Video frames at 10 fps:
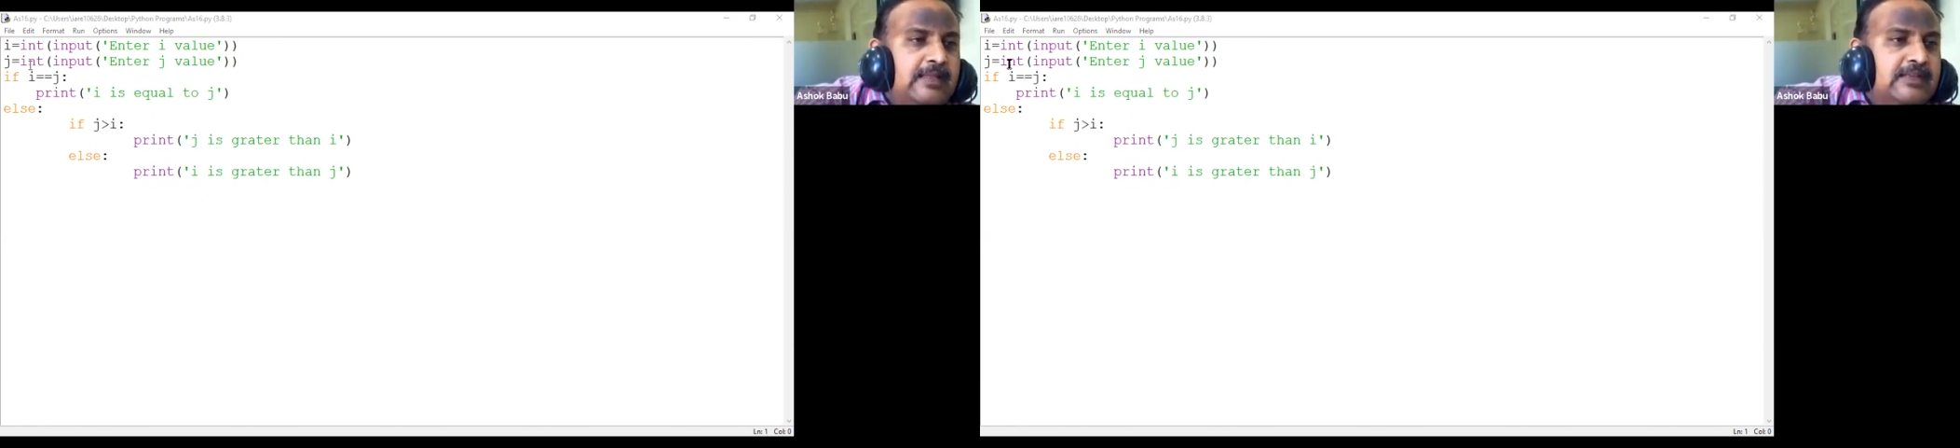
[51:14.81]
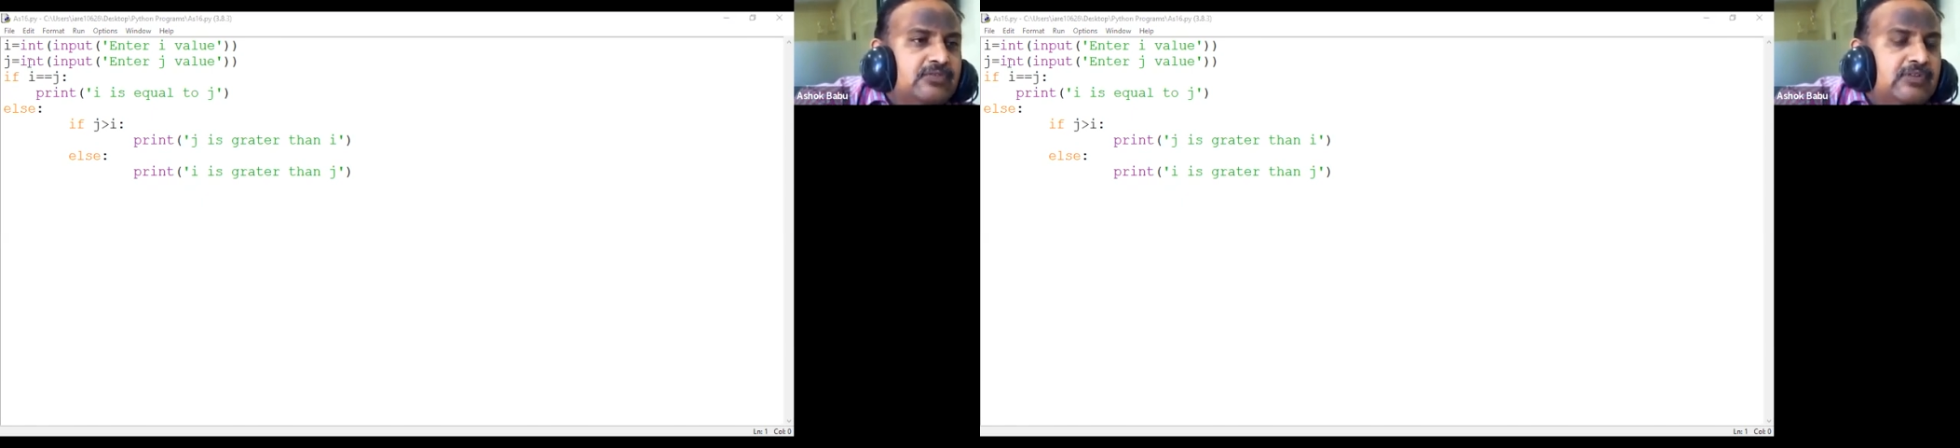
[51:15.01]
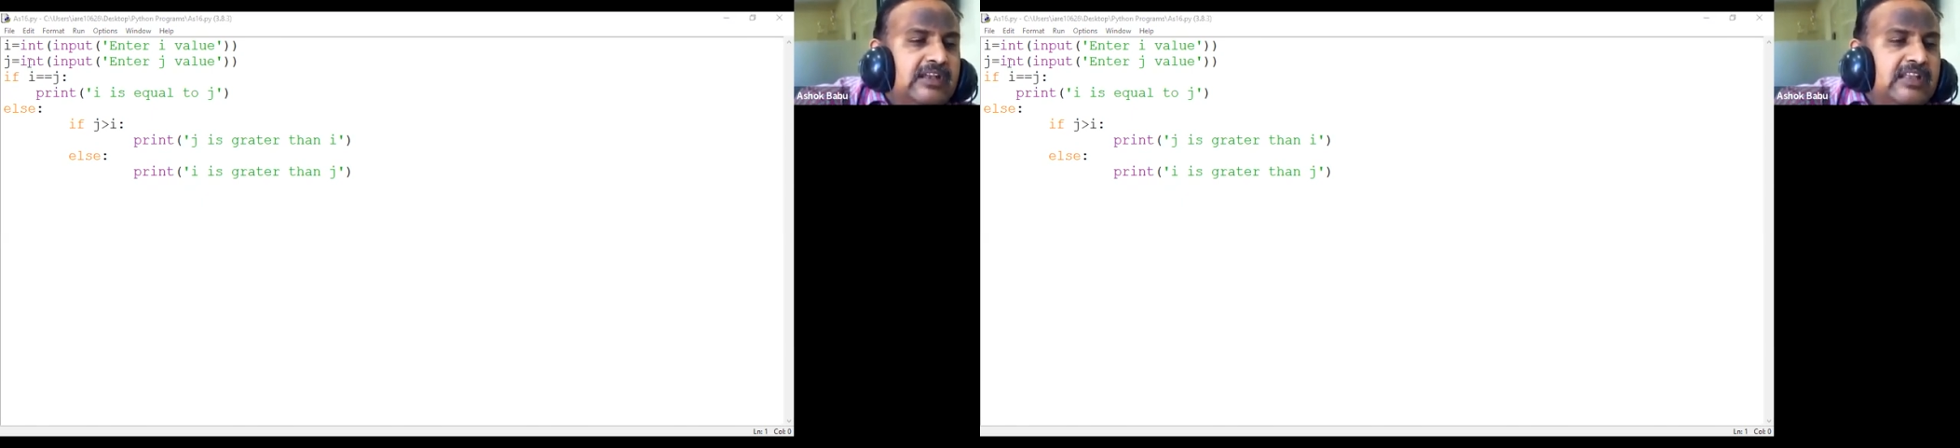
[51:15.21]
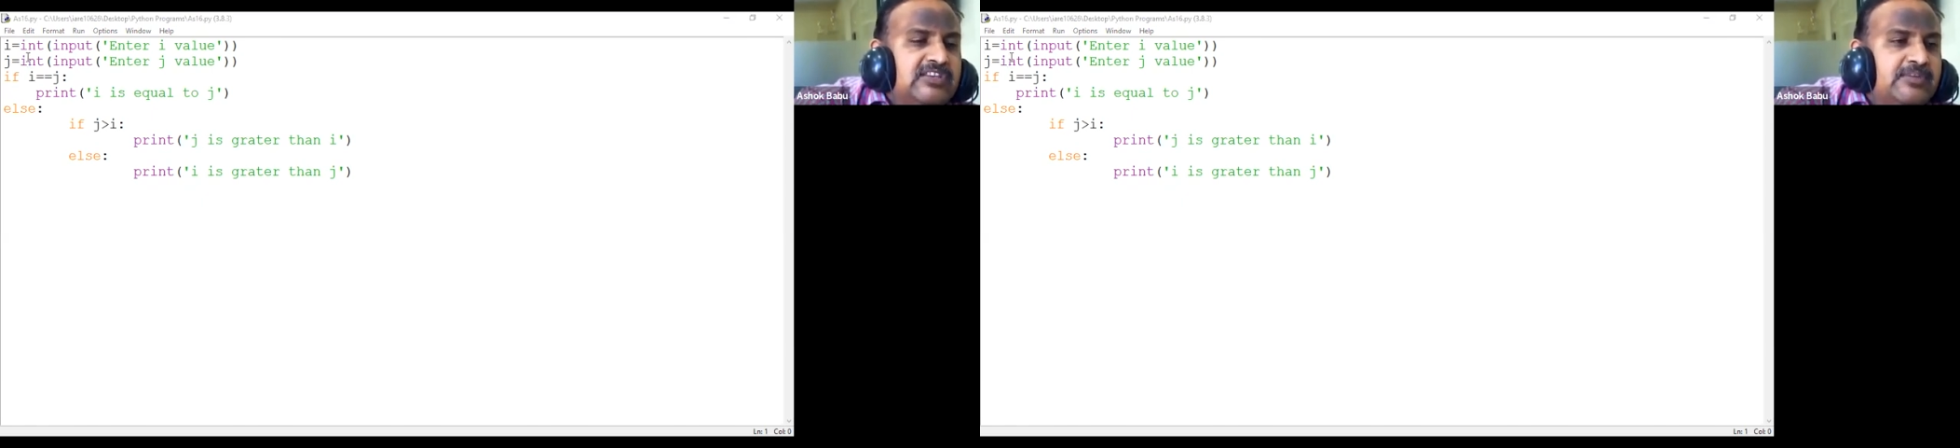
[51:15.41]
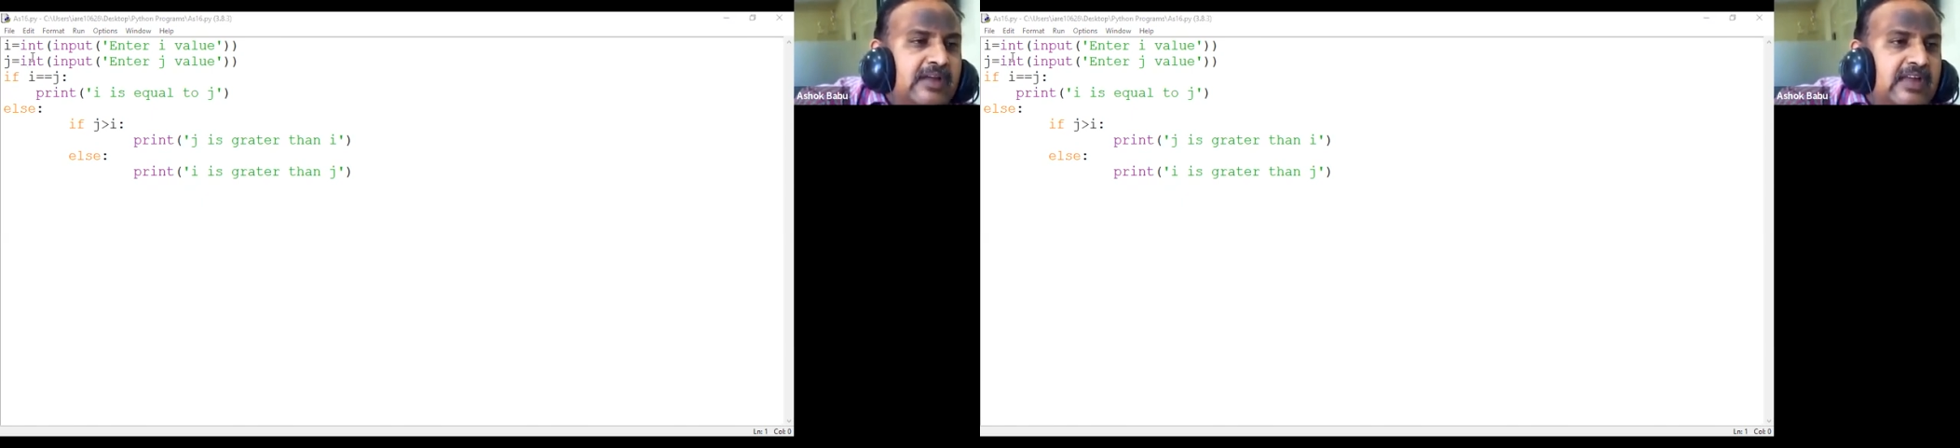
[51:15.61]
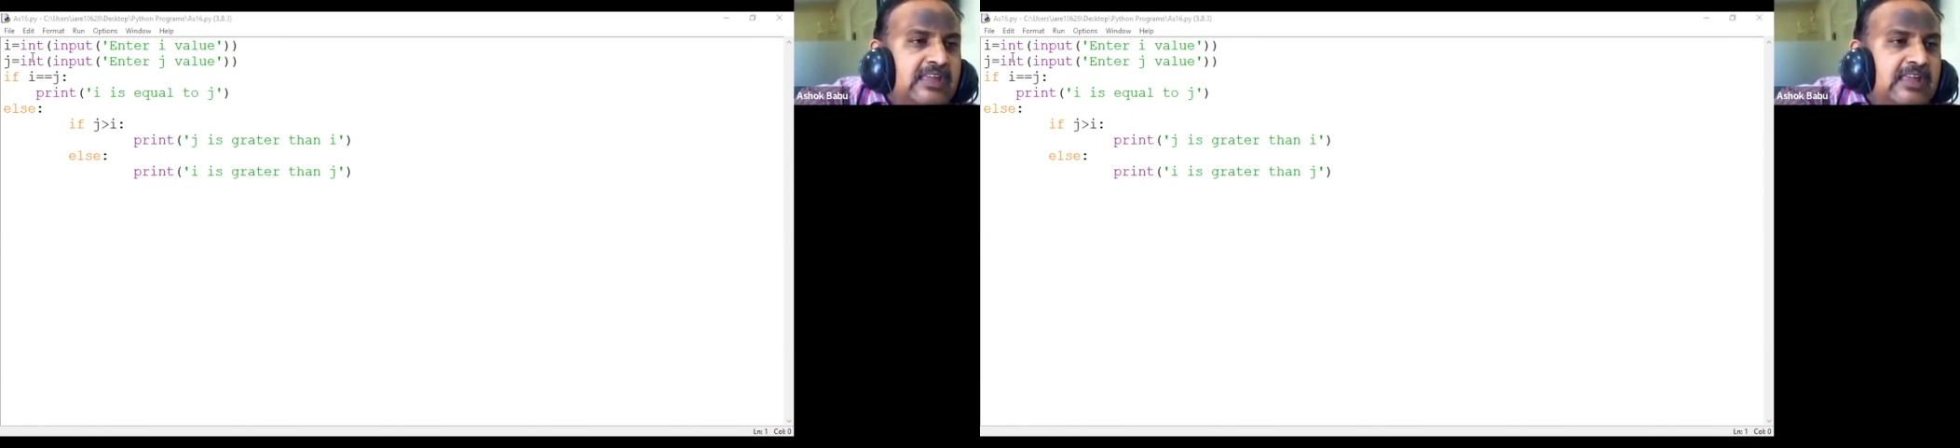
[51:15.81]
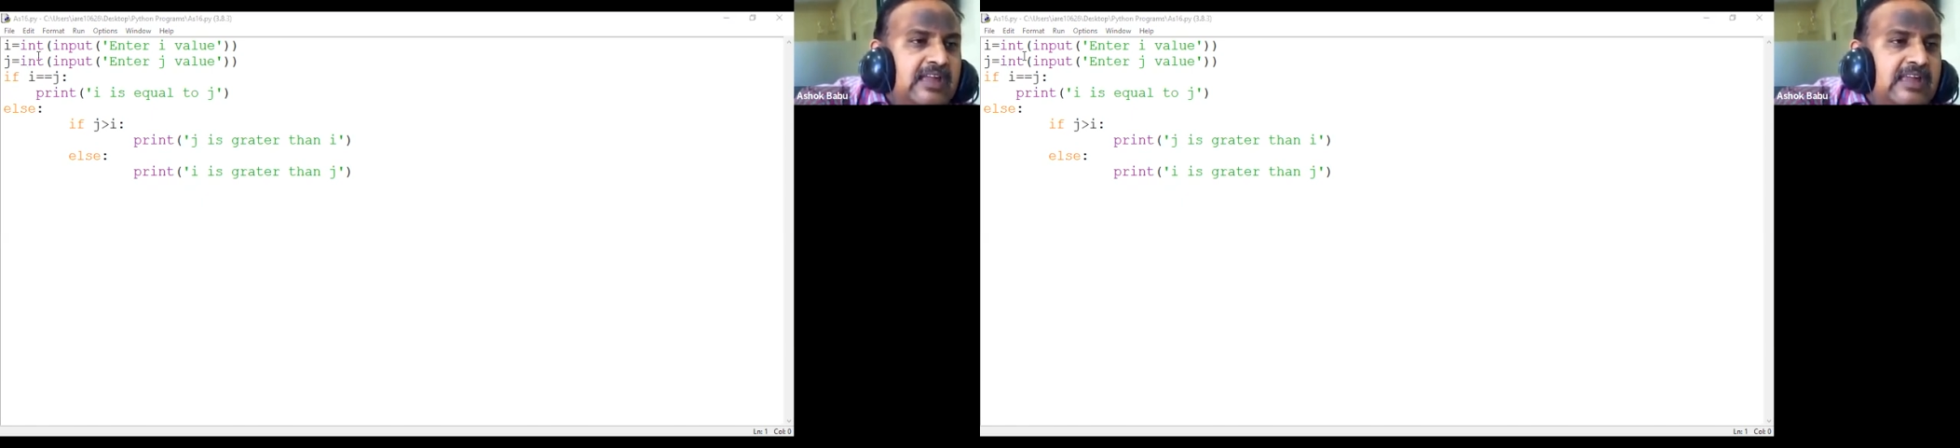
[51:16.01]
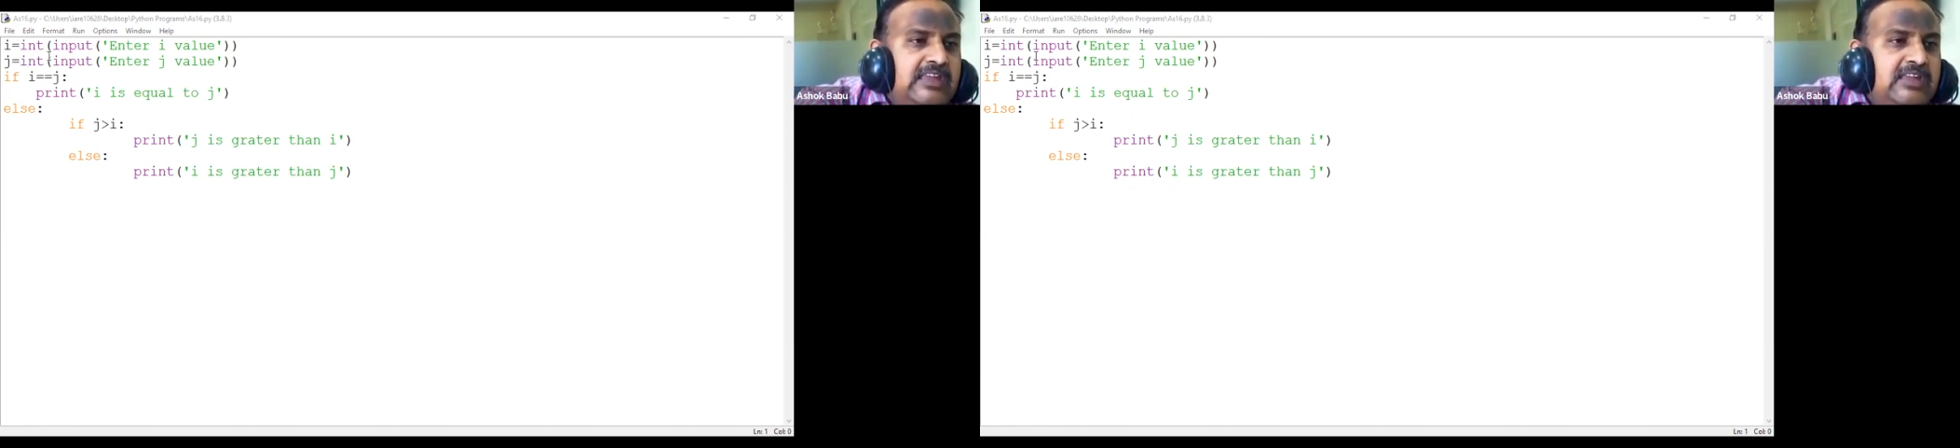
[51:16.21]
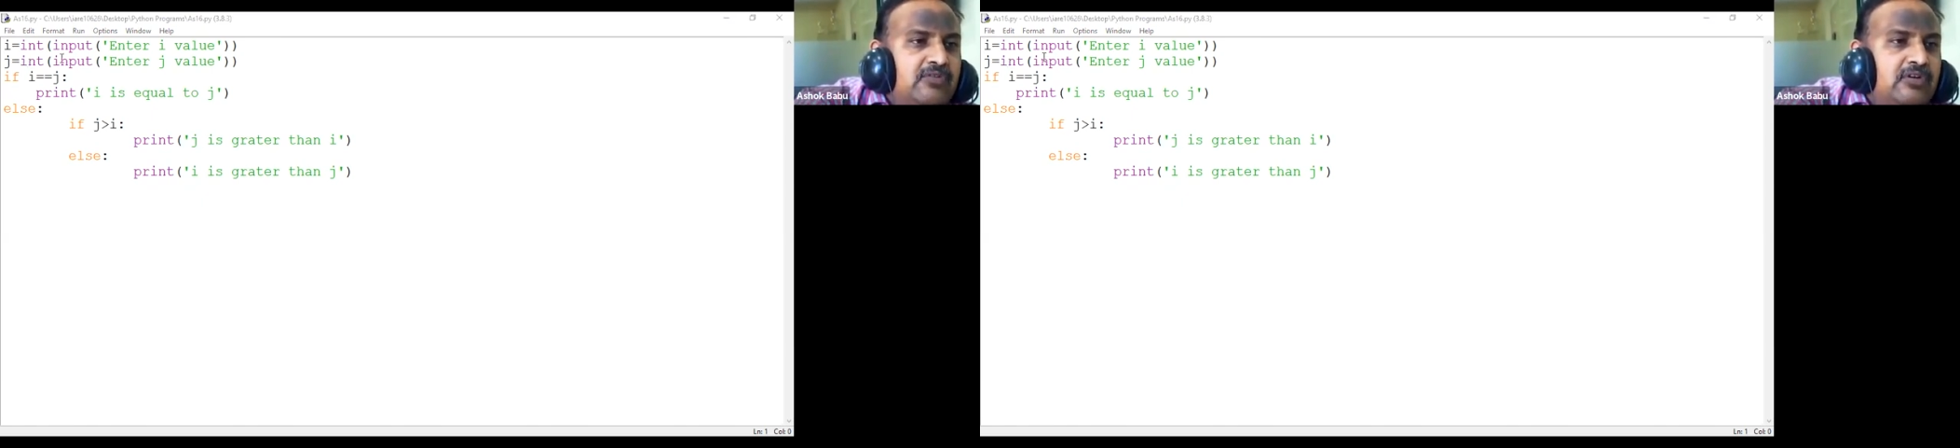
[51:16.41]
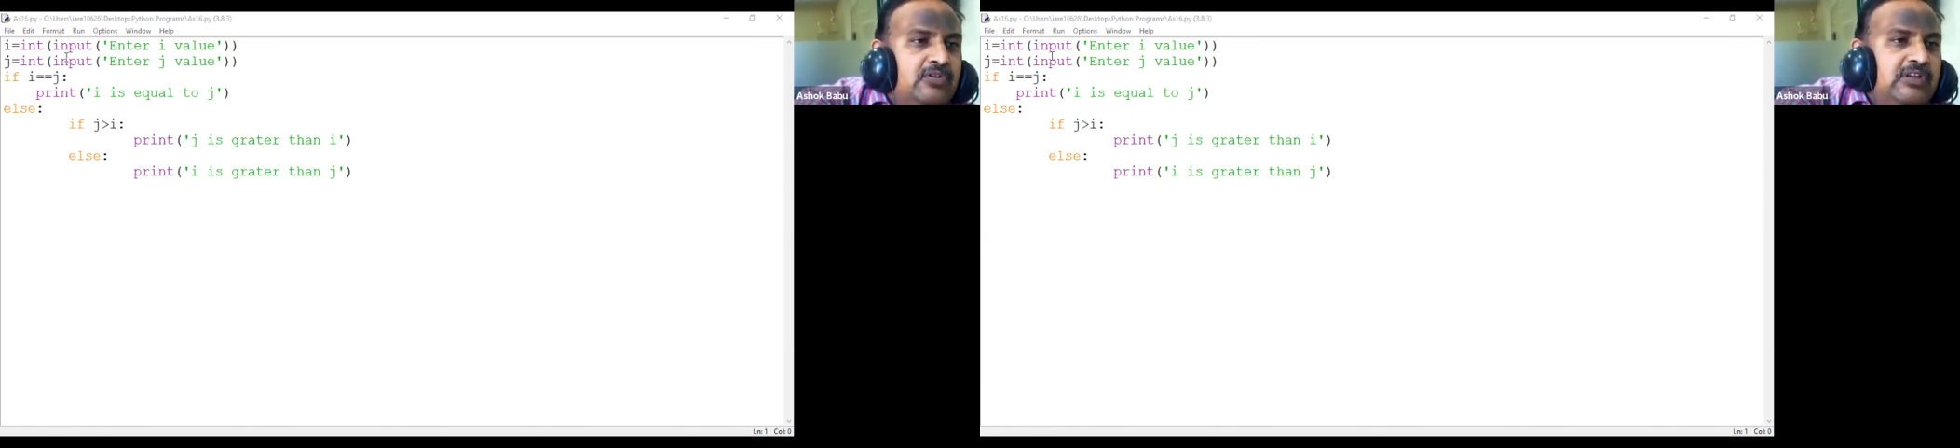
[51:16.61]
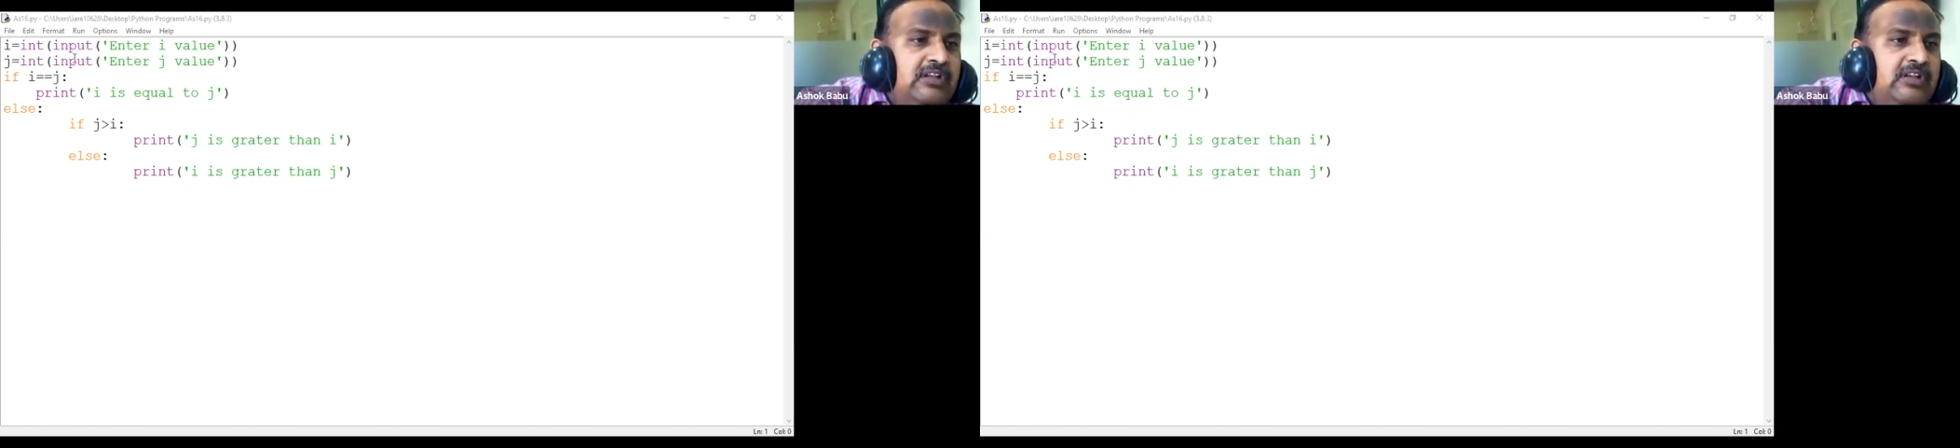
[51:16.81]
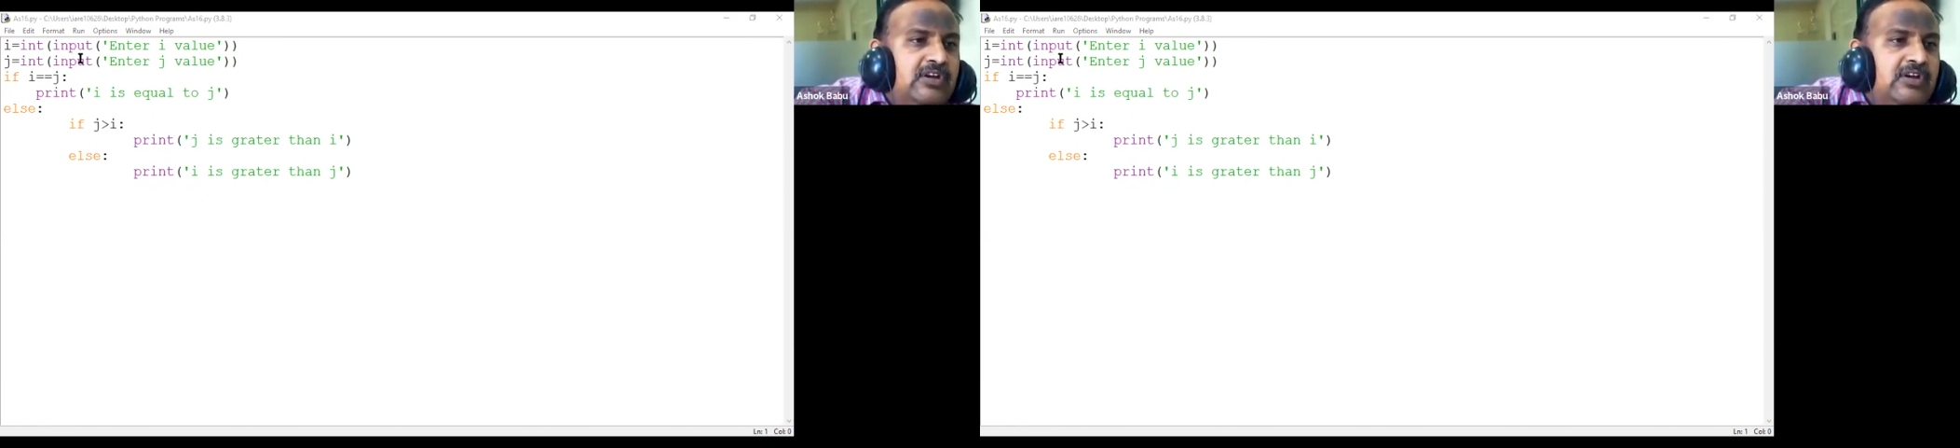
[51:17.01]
So let us if I equal to int